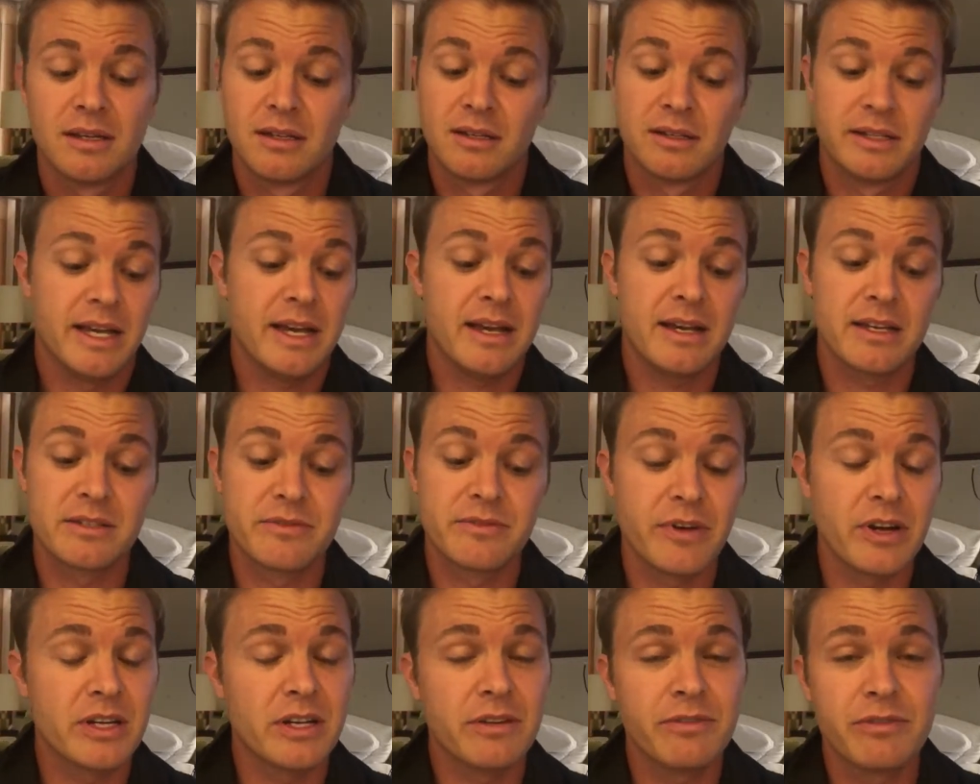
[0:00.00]
yeah, it's
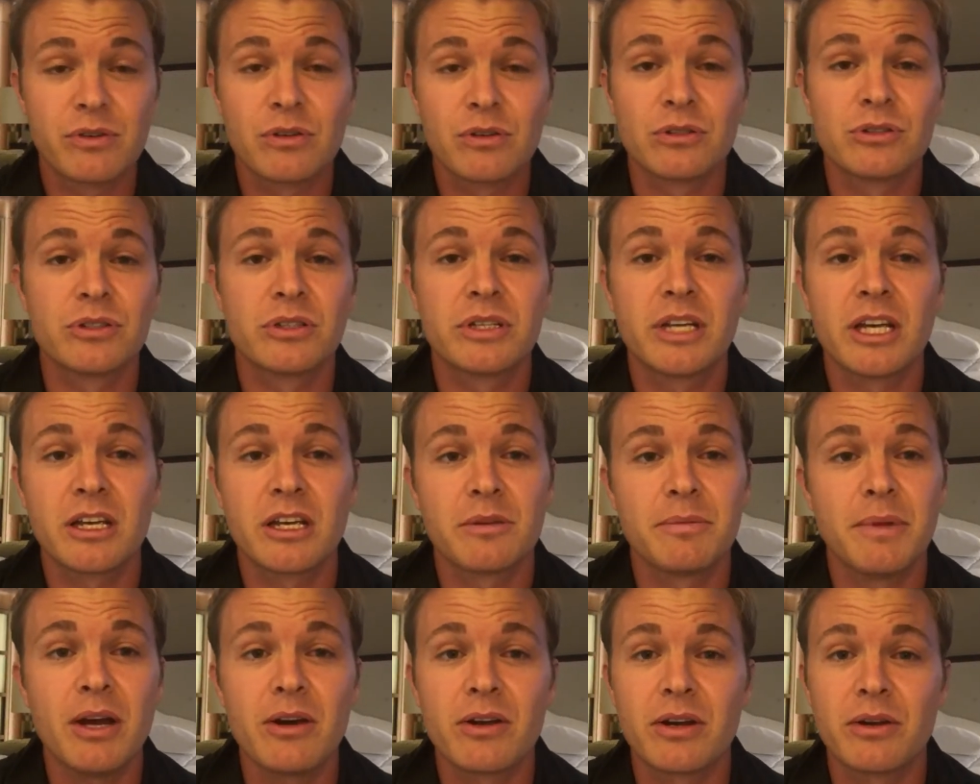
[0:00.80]
very difficult to kick
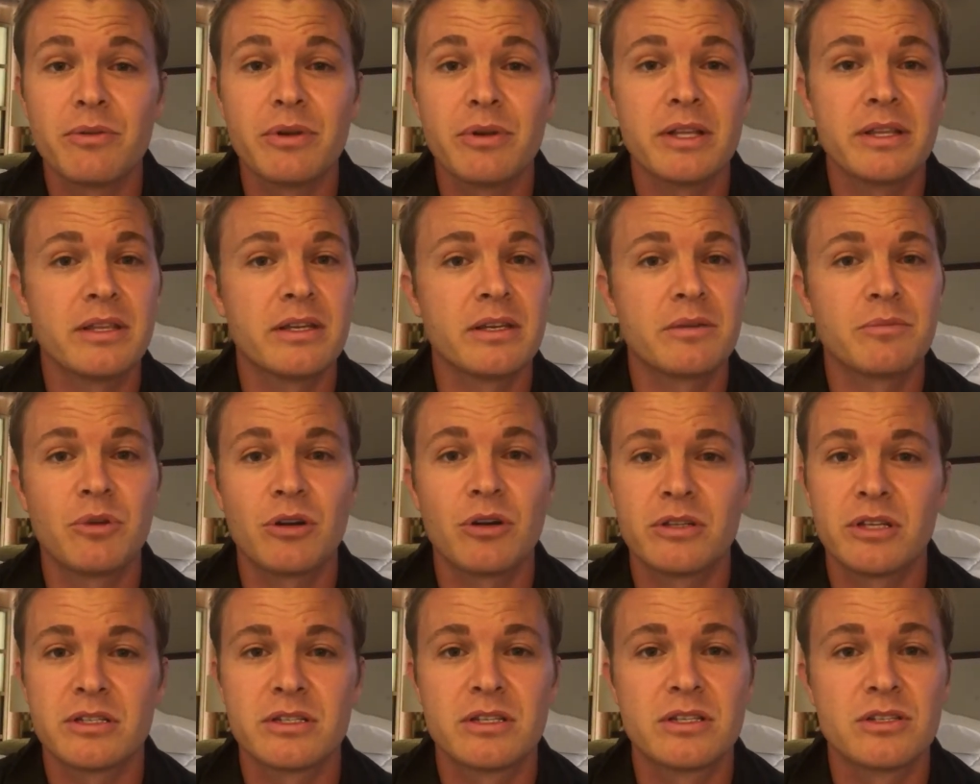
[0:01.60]
him out. I really think
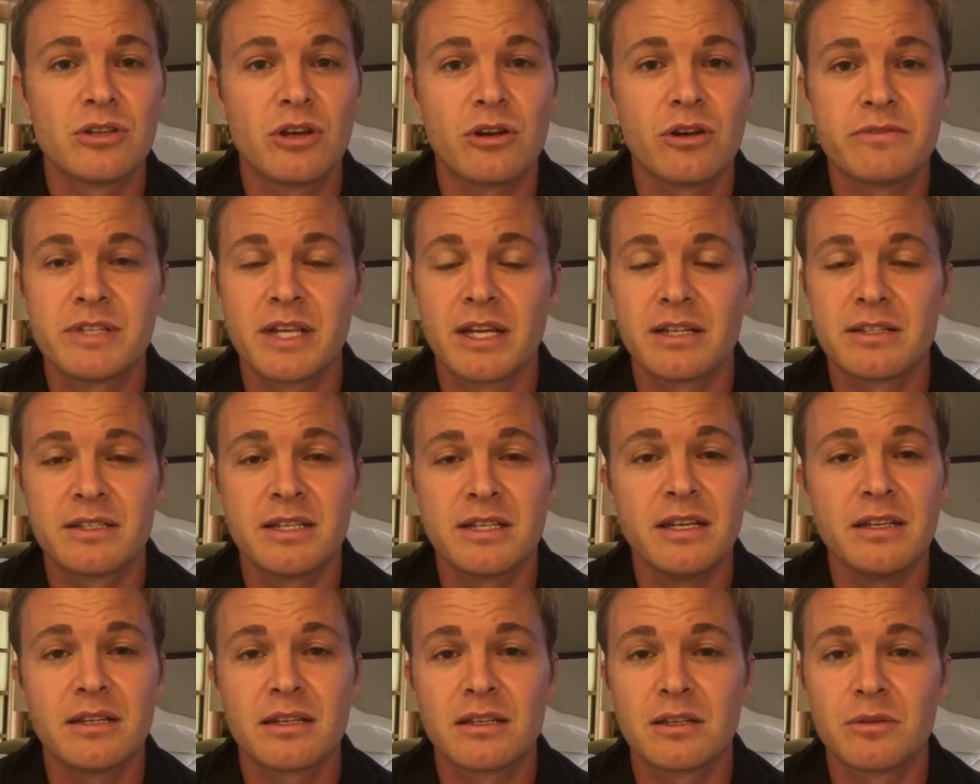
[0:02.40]
Bottas deserves that
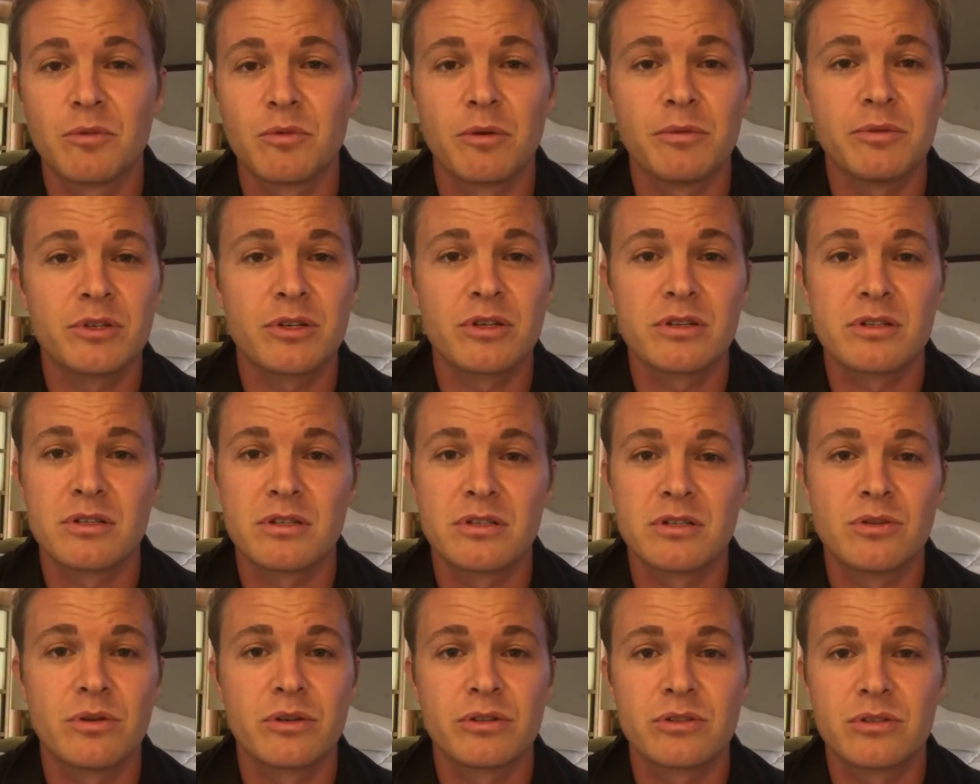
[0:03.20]
seat at the moment, because he's
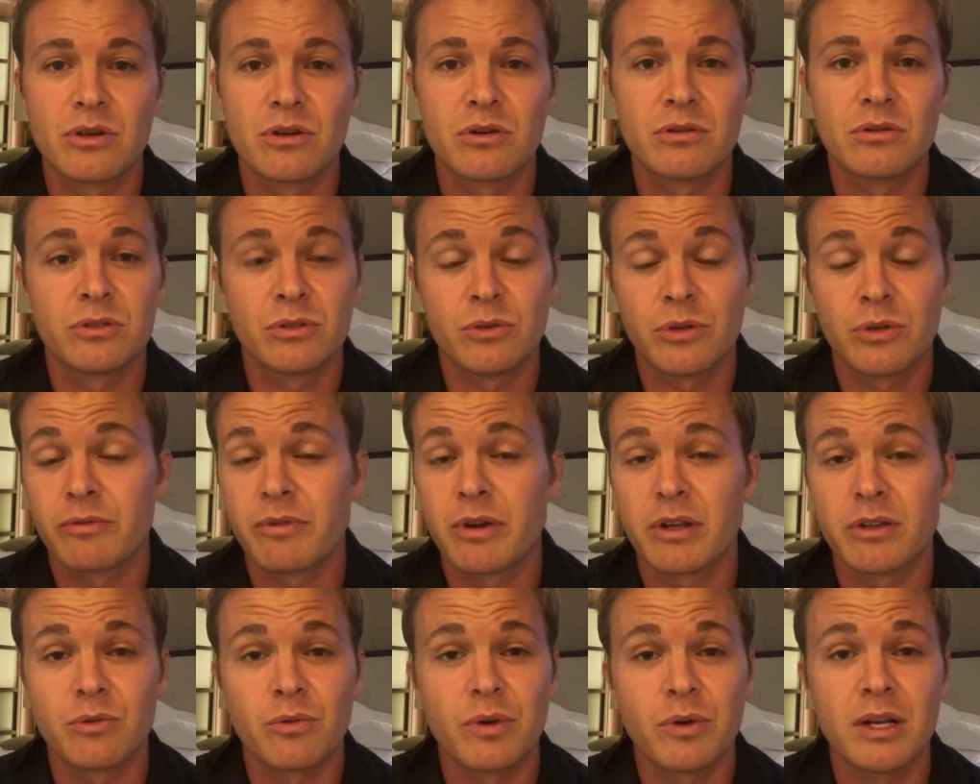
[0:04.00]
doing
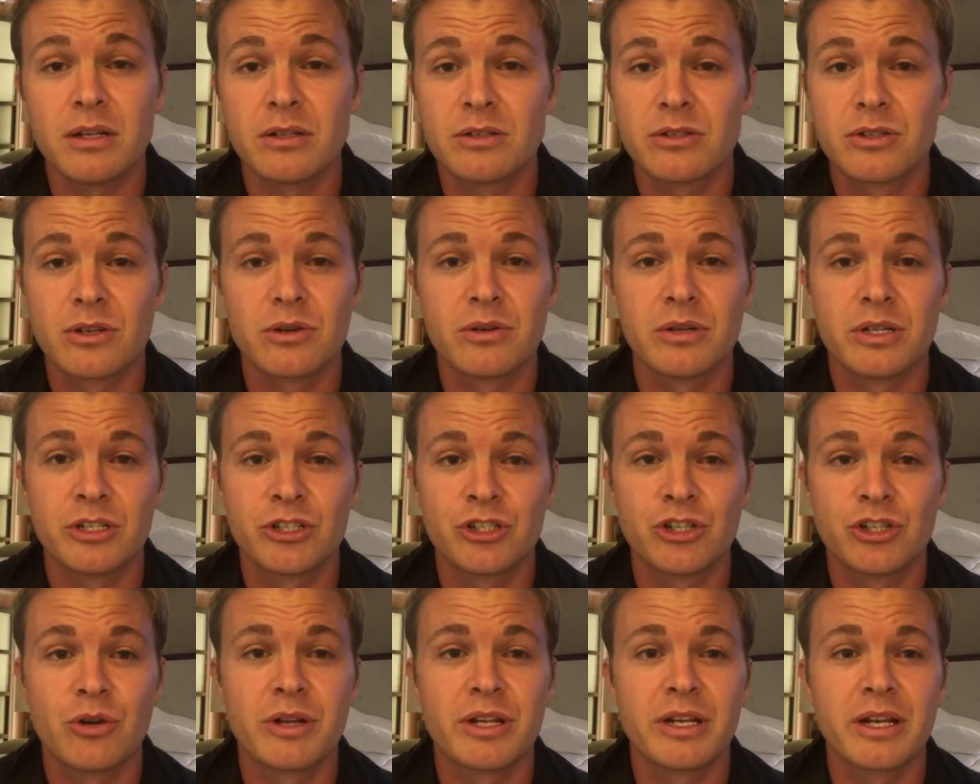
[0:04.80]
rather well. So, and he's
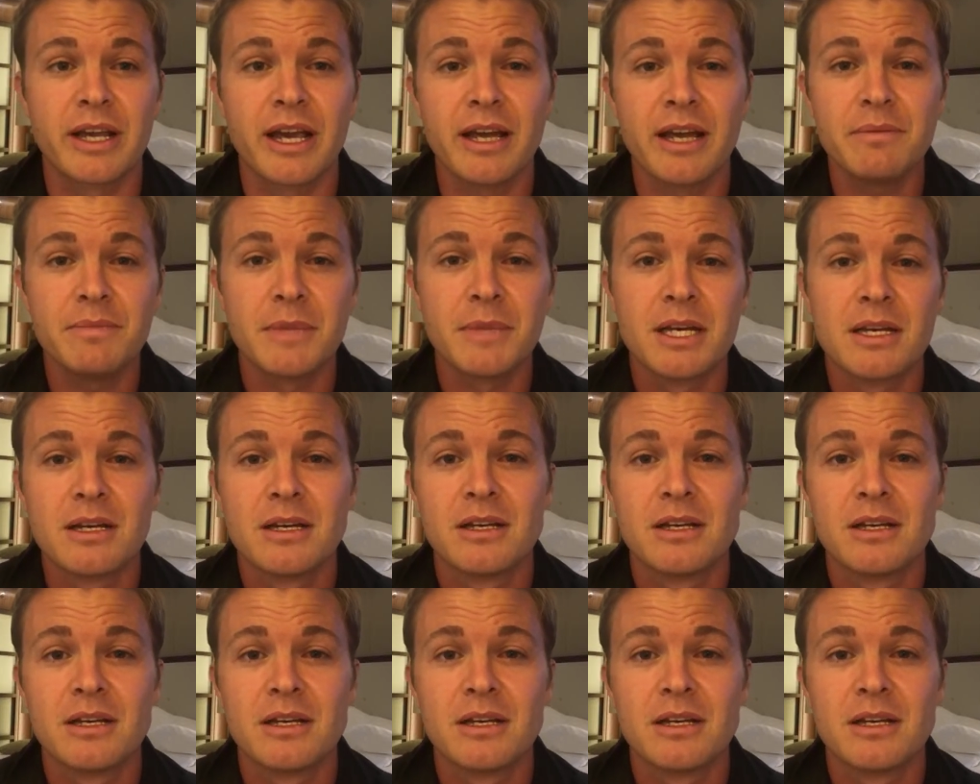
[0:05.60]
shown it again.